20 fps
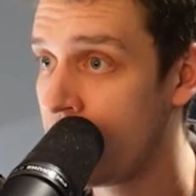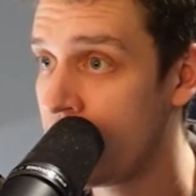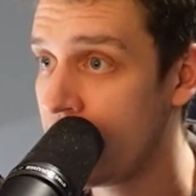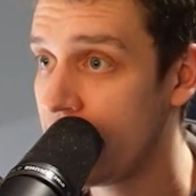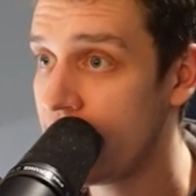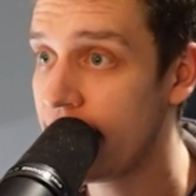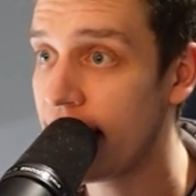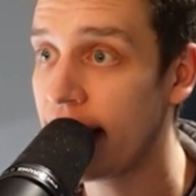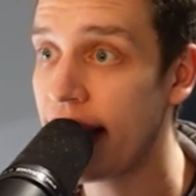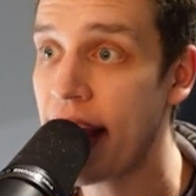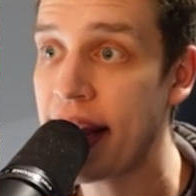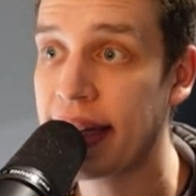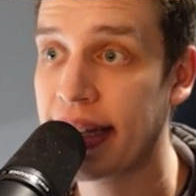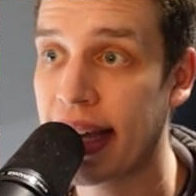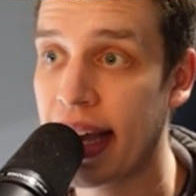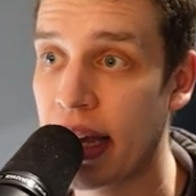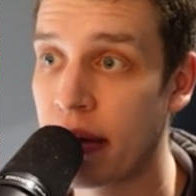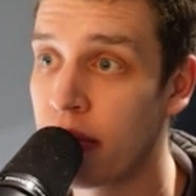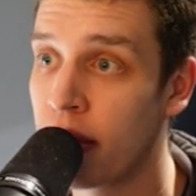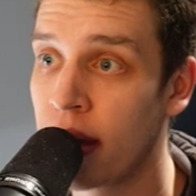In the late
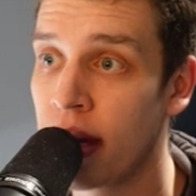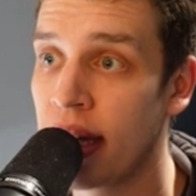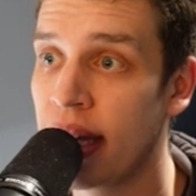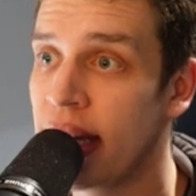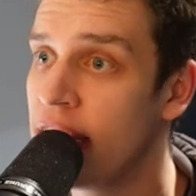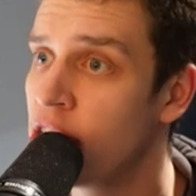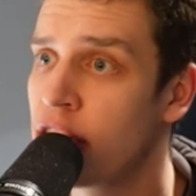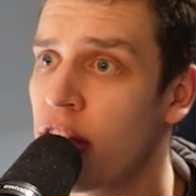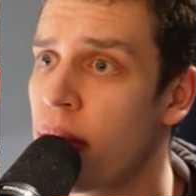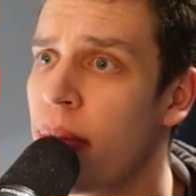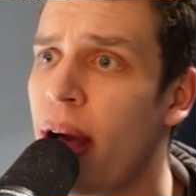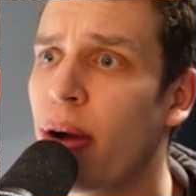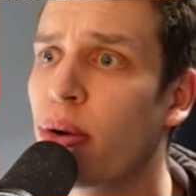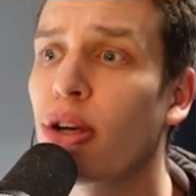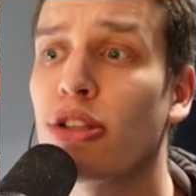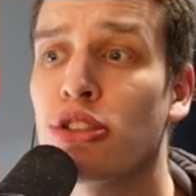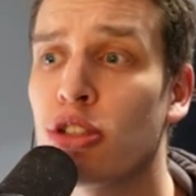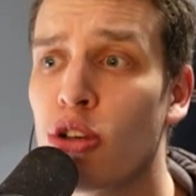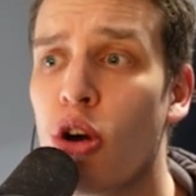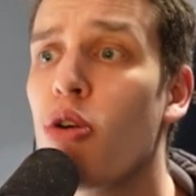game, he somehow
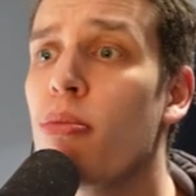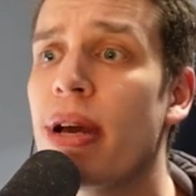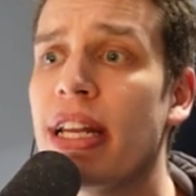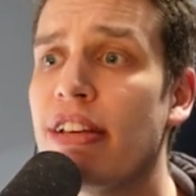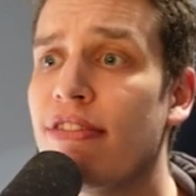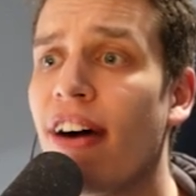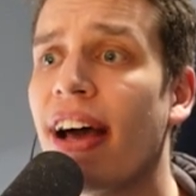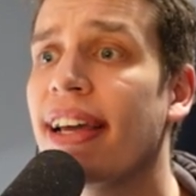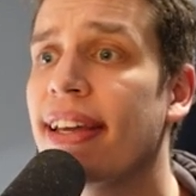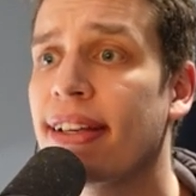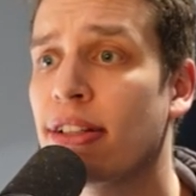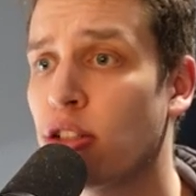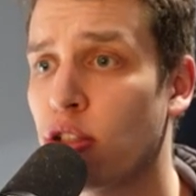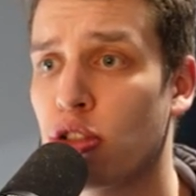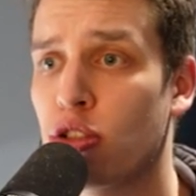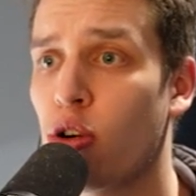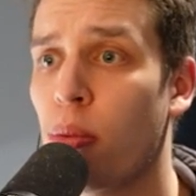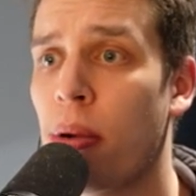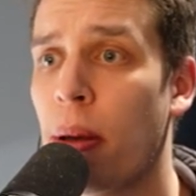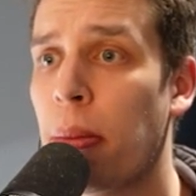got so many Vikings to
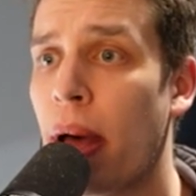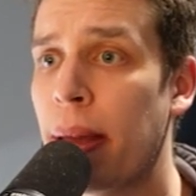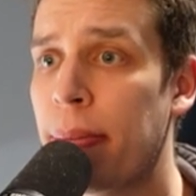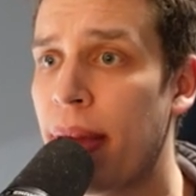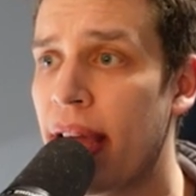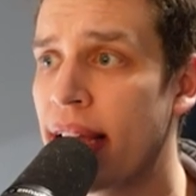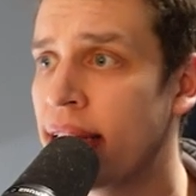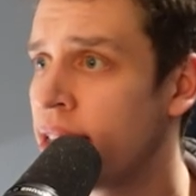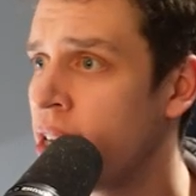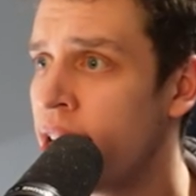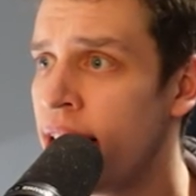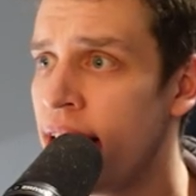drop on my base